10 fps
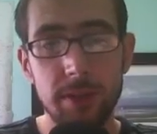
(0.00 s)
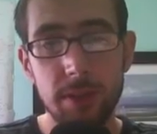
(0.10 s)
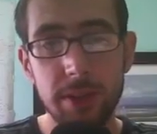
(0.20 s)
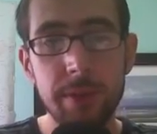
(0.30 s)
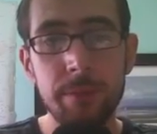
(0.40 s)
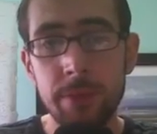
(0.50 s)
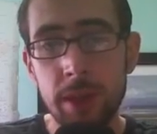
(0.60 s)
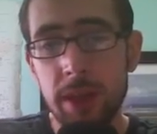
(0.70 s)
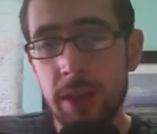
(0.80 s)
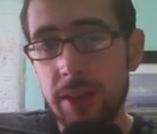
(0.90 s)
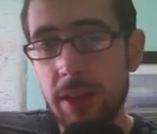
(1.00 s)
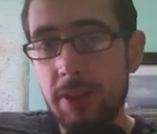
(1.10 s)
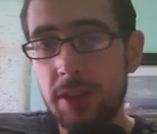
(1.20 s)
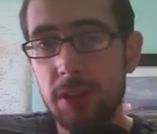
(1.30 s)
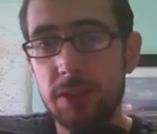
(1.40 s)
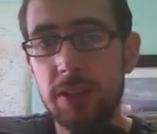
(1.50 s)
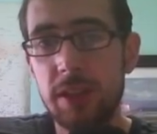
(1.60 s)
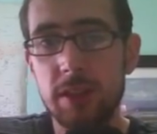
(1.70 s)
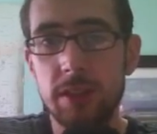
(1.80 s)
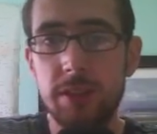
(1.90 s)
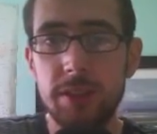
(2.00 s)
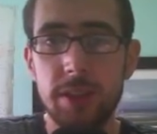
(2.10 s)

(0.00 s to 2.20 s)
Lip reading: So I think there is a lot to say that